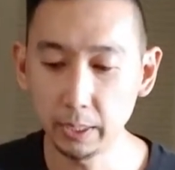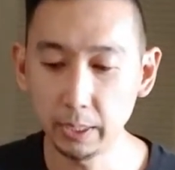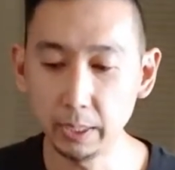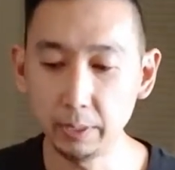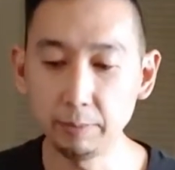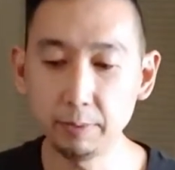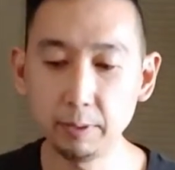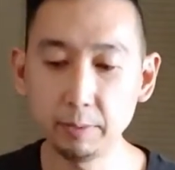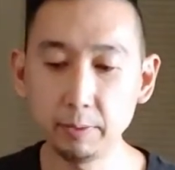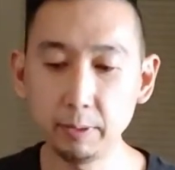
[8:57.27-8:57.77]

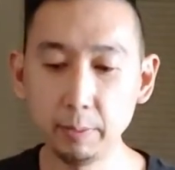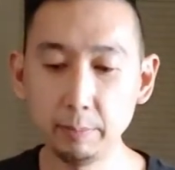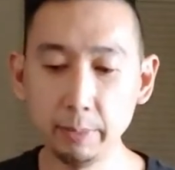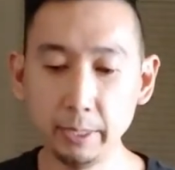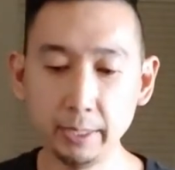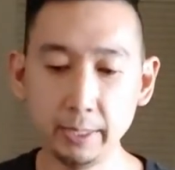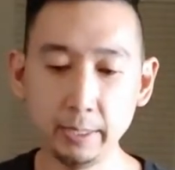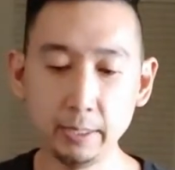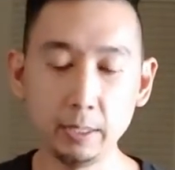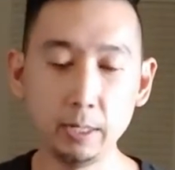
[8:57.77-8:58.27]
Even if I'm
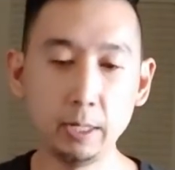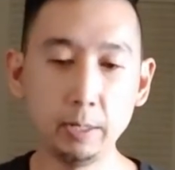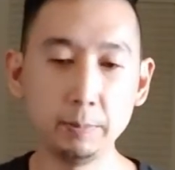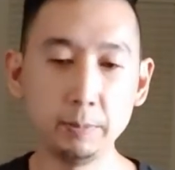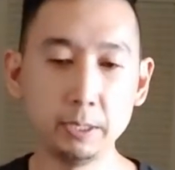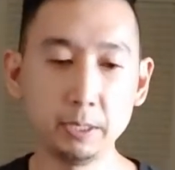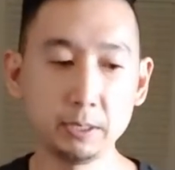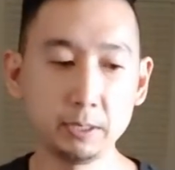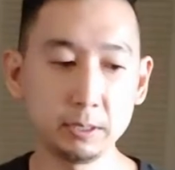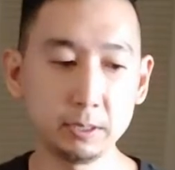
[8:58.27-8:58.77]
making
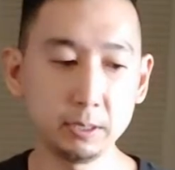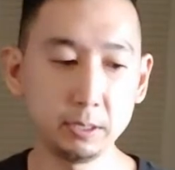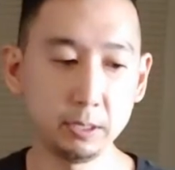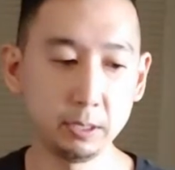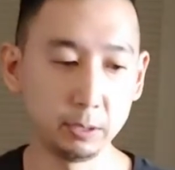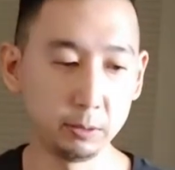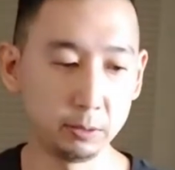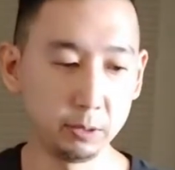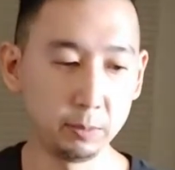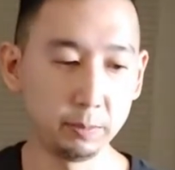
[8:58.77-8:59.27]
hummus, you
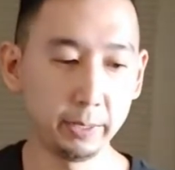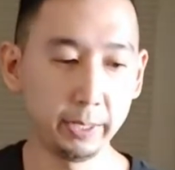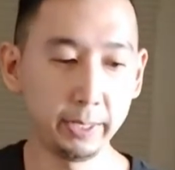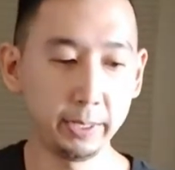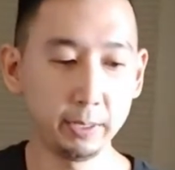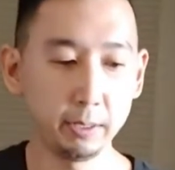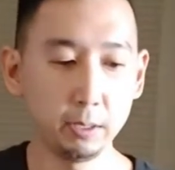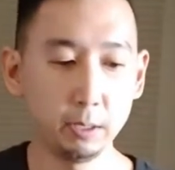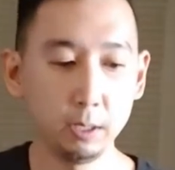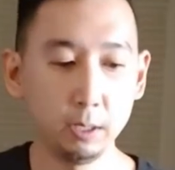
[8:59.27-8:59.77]
know, you
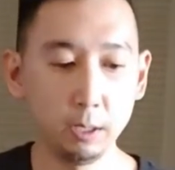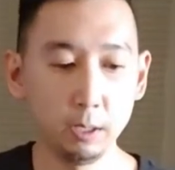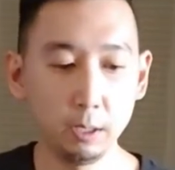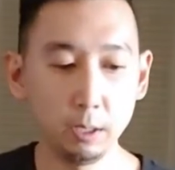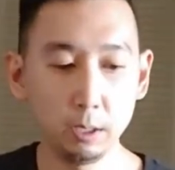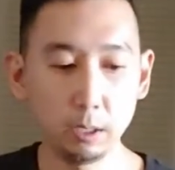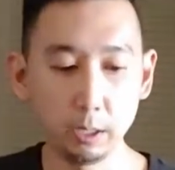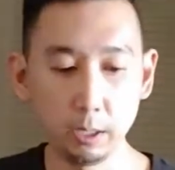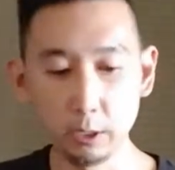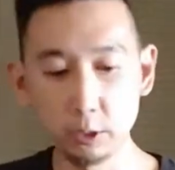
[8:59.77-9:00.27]
might
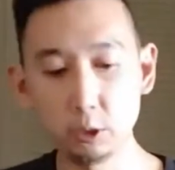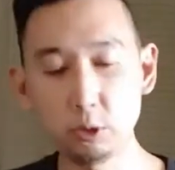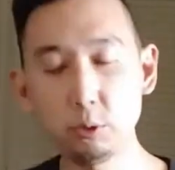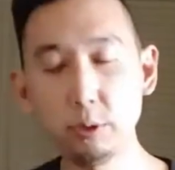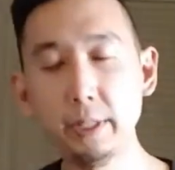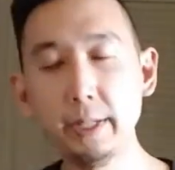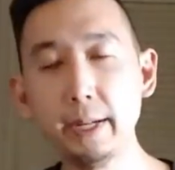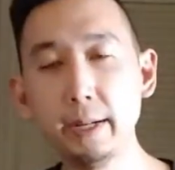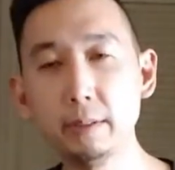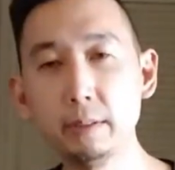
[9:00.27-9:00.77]

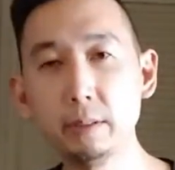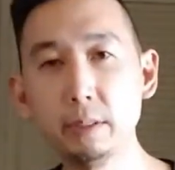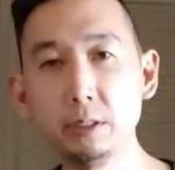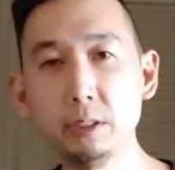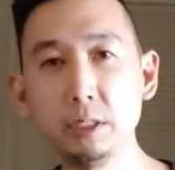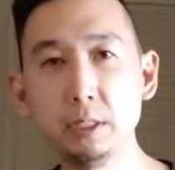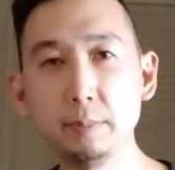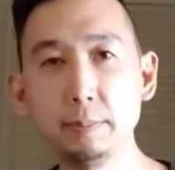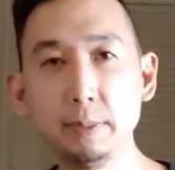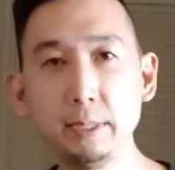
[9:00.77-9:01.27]
strain out the
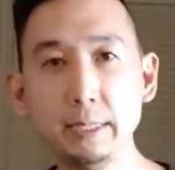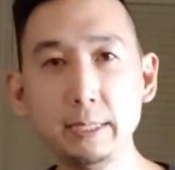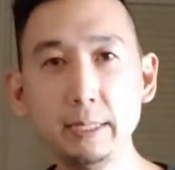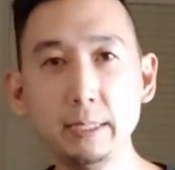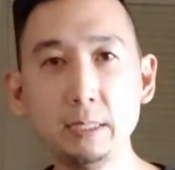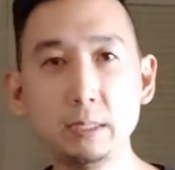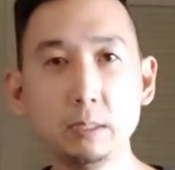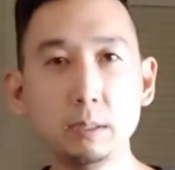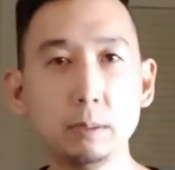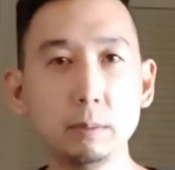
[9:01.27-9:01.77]

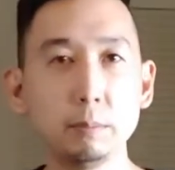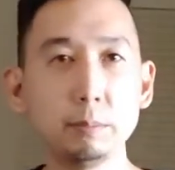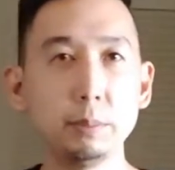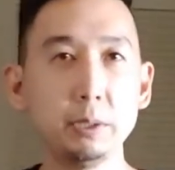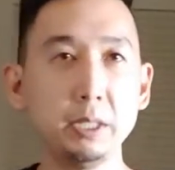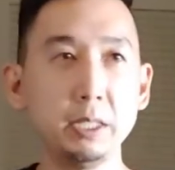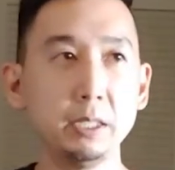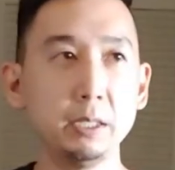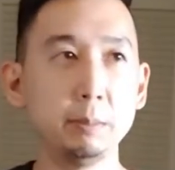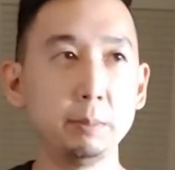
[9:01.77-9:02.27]
chickpeas,
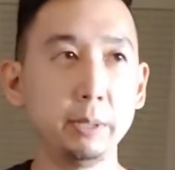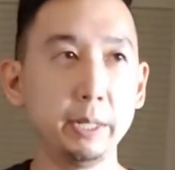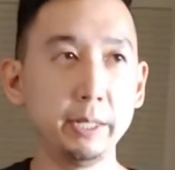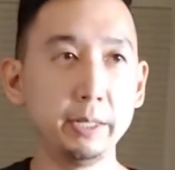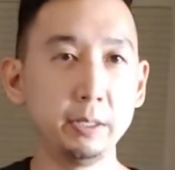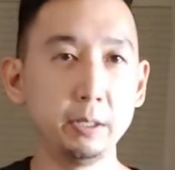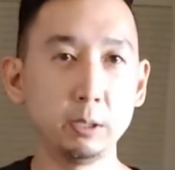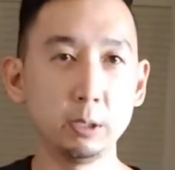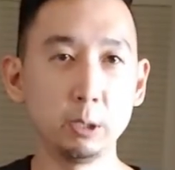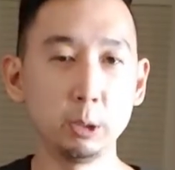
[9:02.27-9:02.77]
put in the
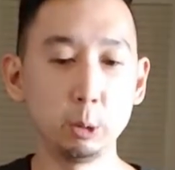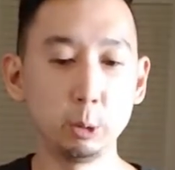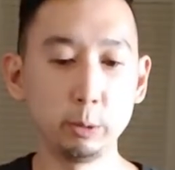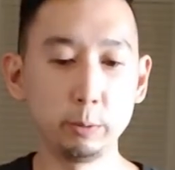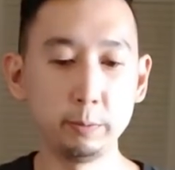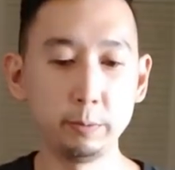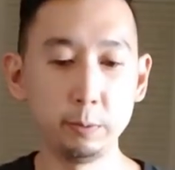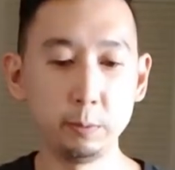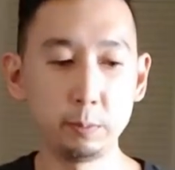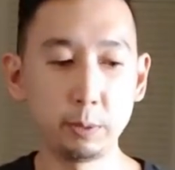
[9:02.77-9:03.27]
blender or
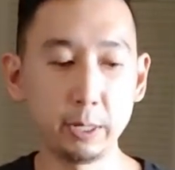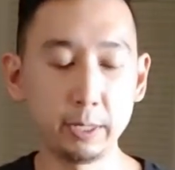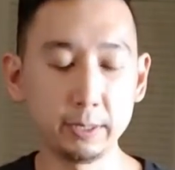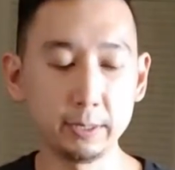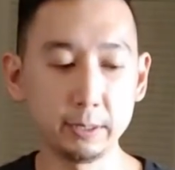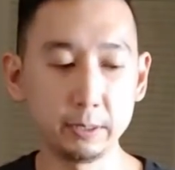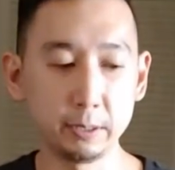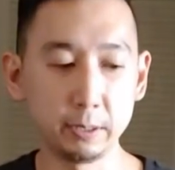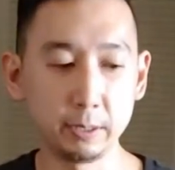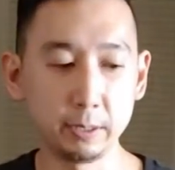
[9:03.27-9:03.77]
the food
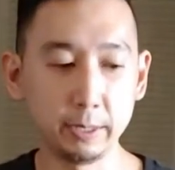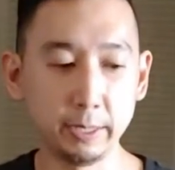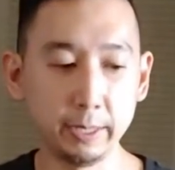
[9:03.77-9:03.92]
processor,